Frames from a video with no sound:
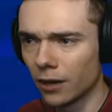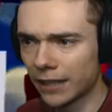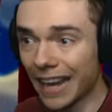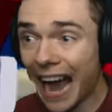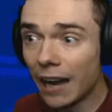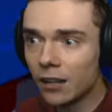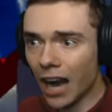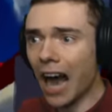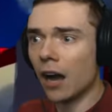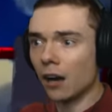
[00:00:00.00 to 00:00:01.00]
right? Ah!
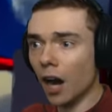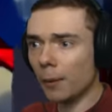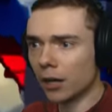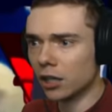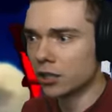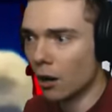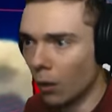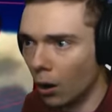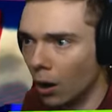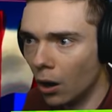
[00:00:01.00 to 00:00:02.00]
Ah! Oh, my goodness. Whoa.